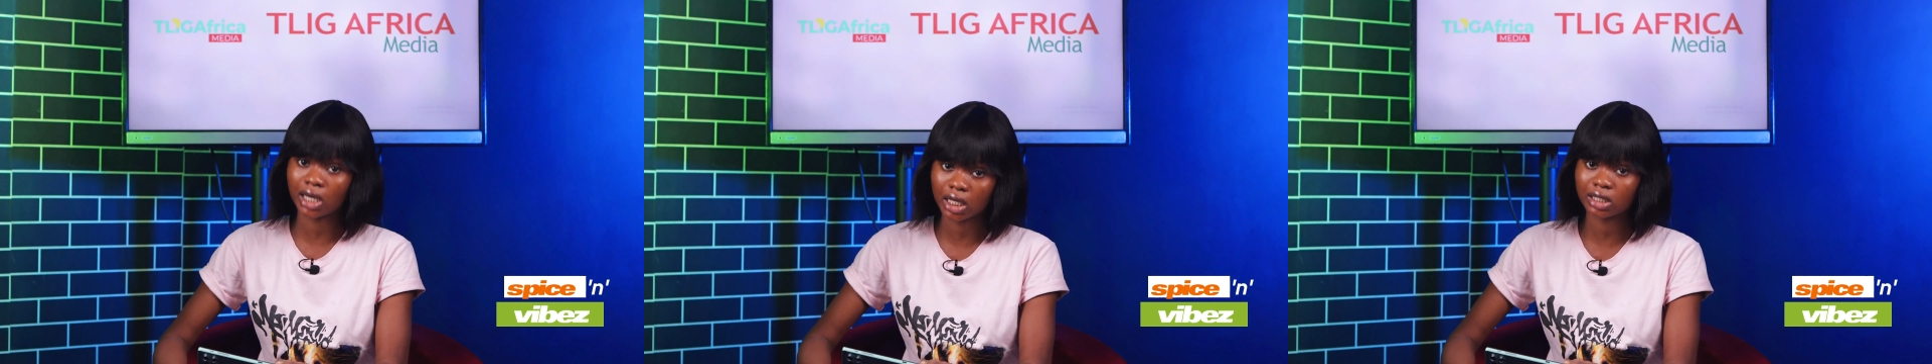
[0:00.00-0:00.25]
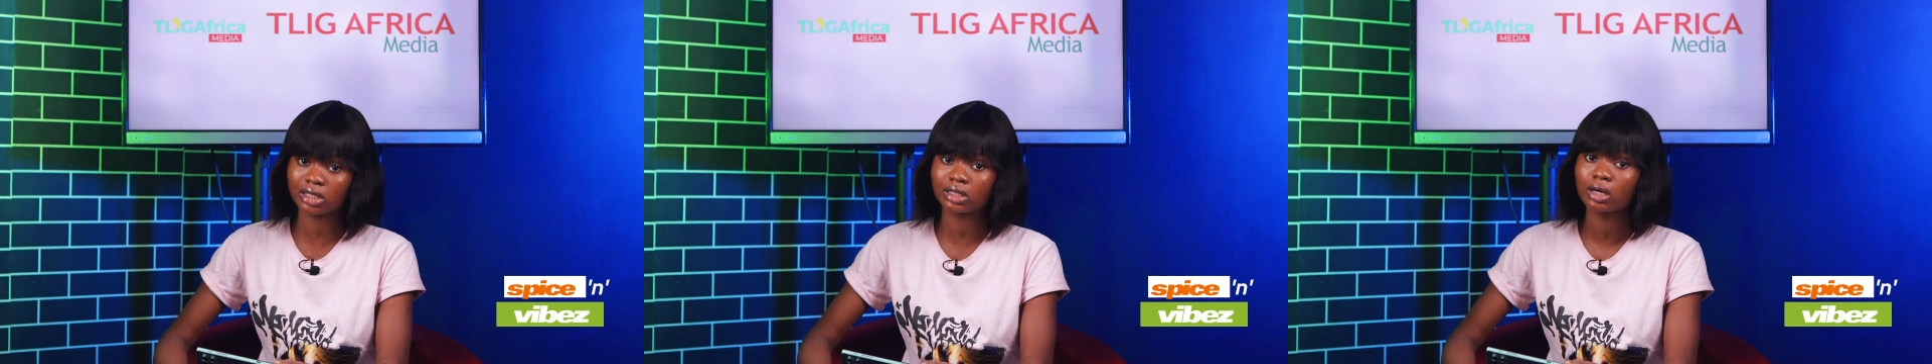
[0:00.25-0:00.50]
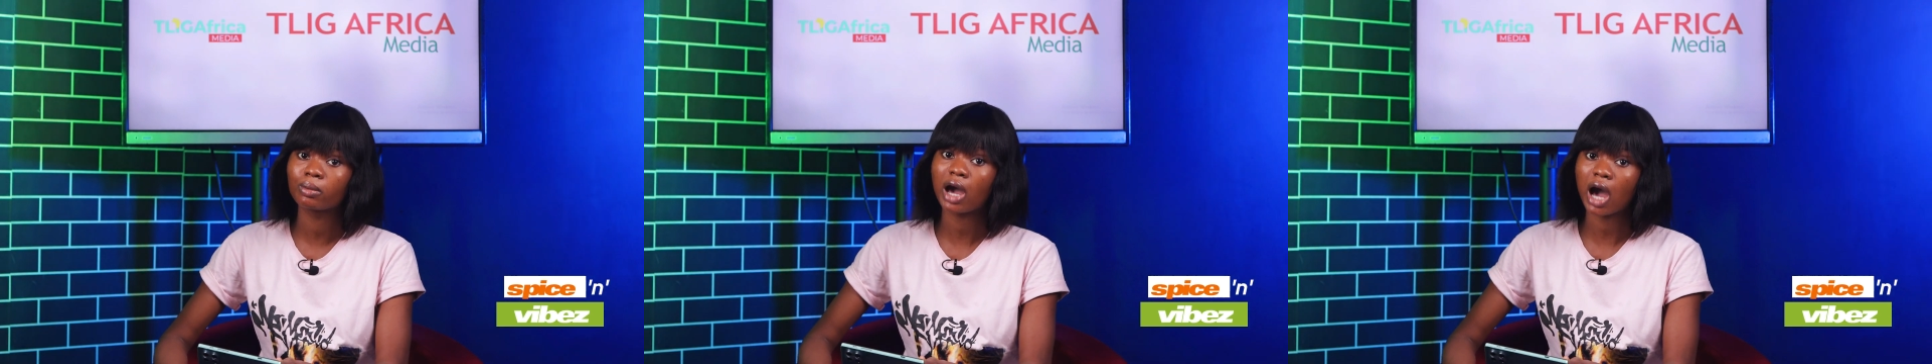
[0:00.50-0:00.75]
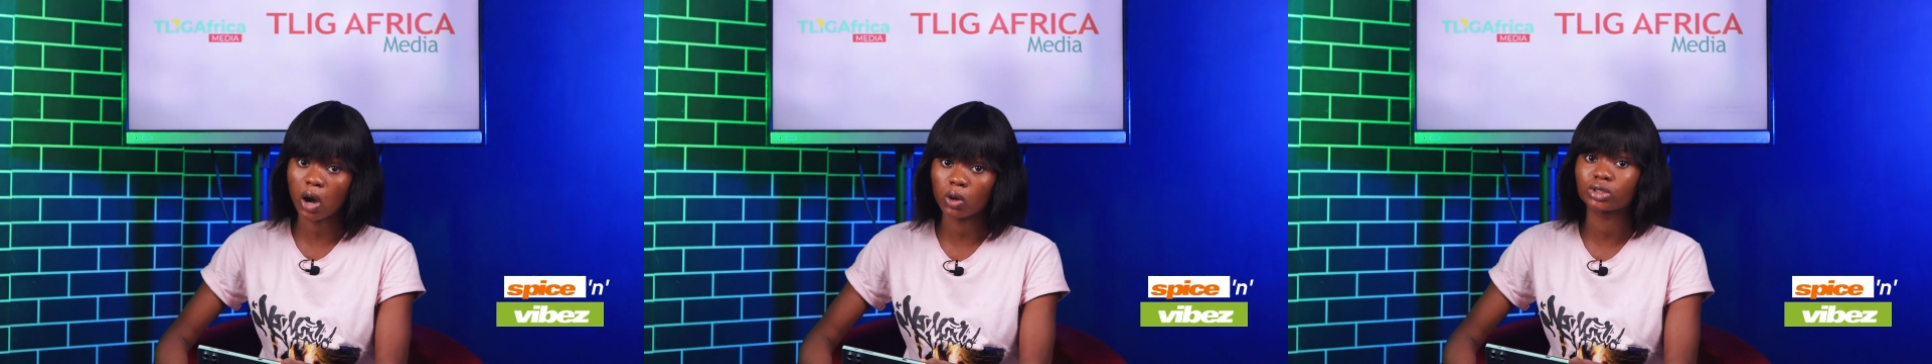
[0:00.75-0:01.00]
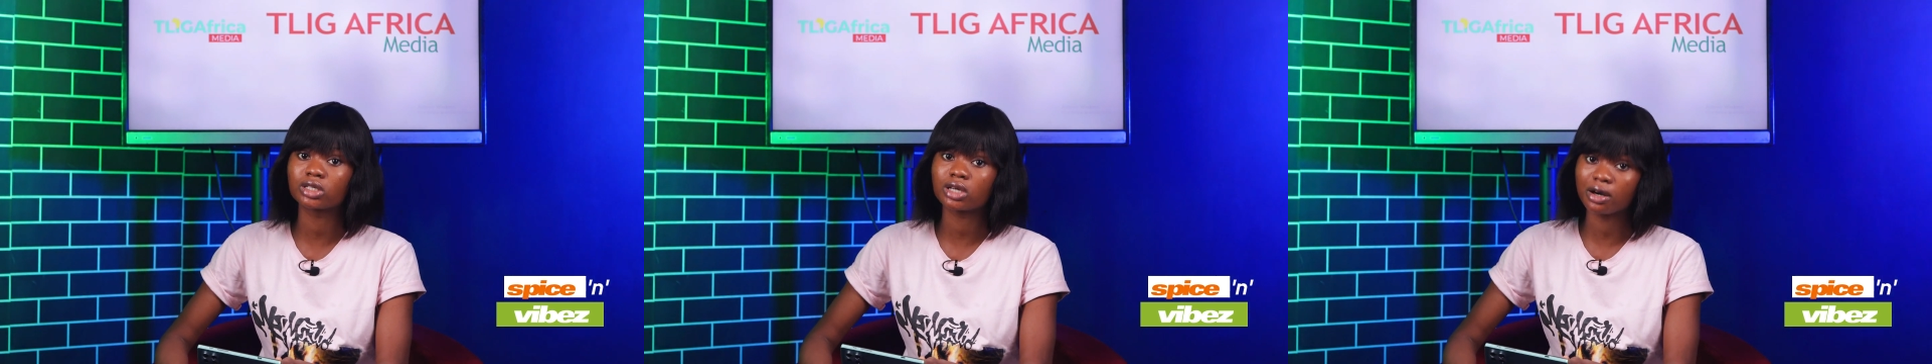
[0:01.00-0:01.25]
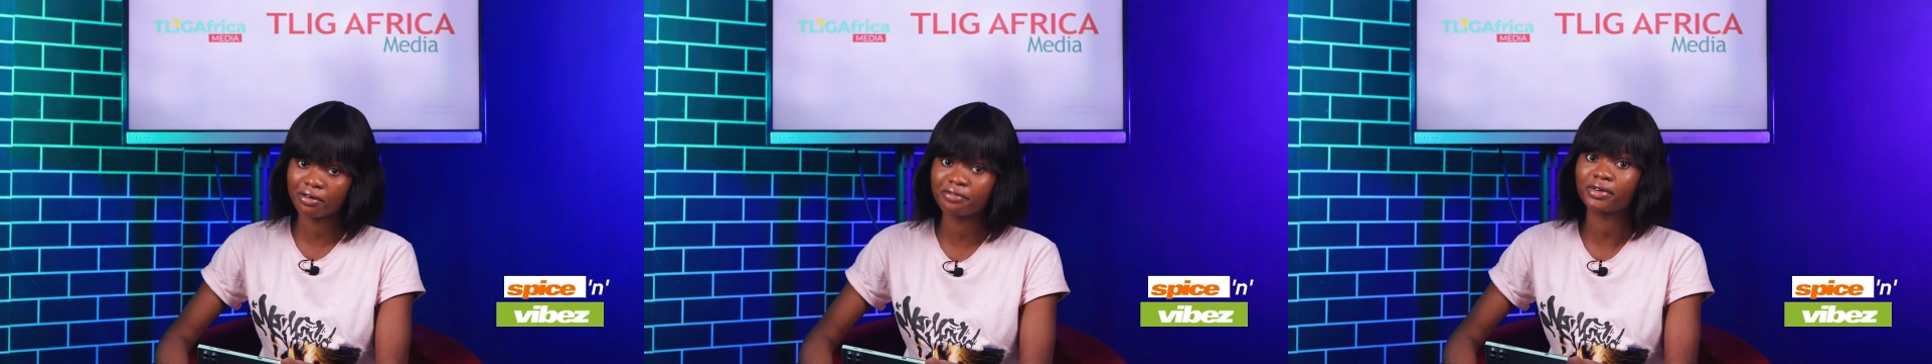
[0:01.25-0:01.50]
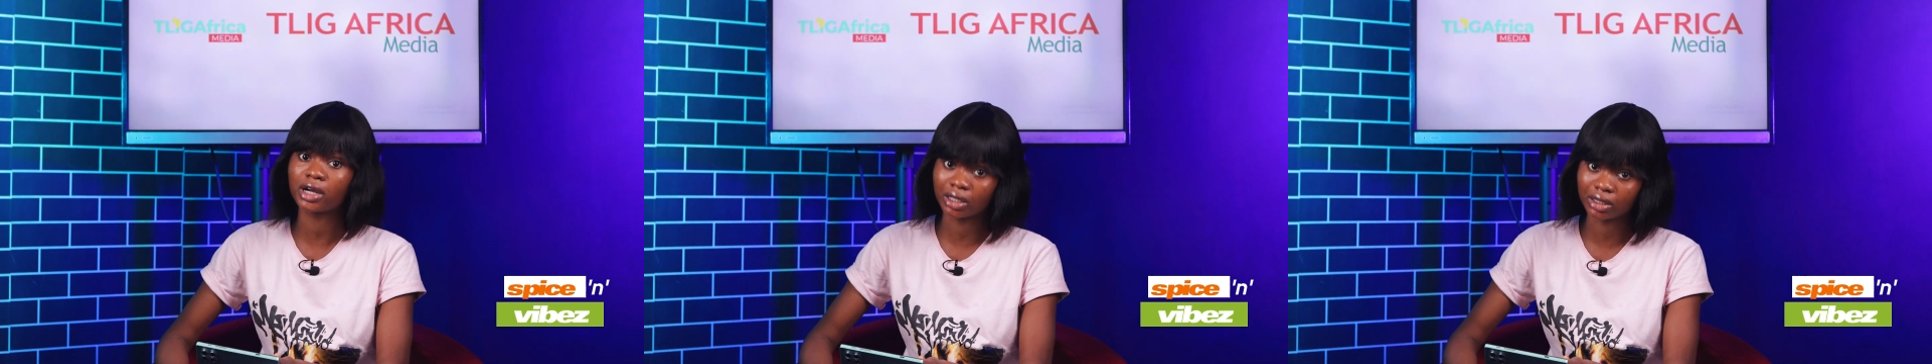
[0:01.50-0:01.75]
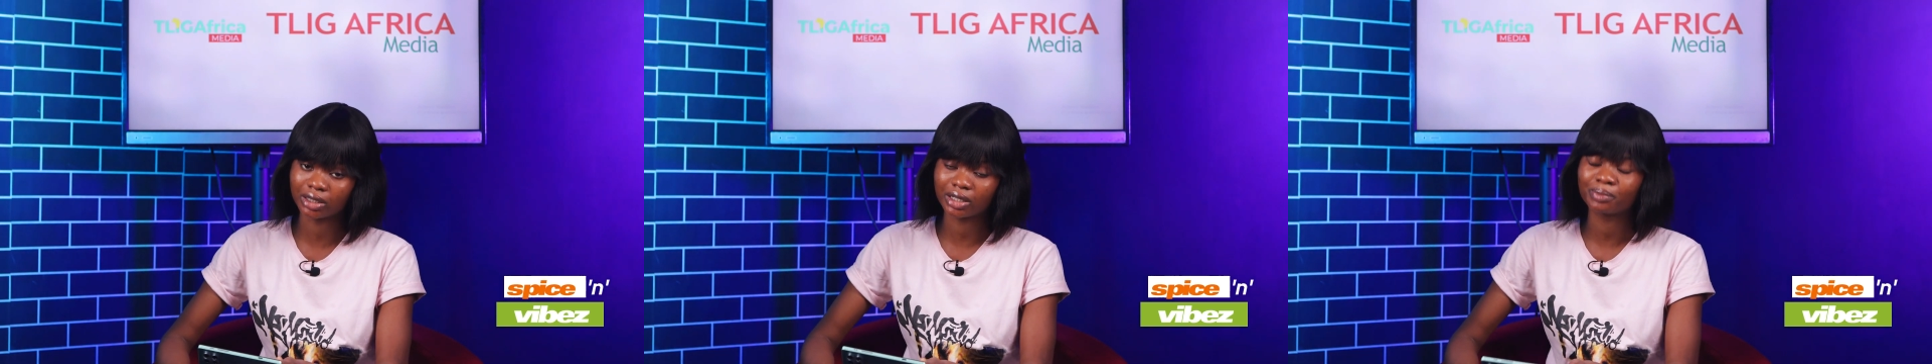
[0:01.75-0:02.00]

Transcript: gets out of hand.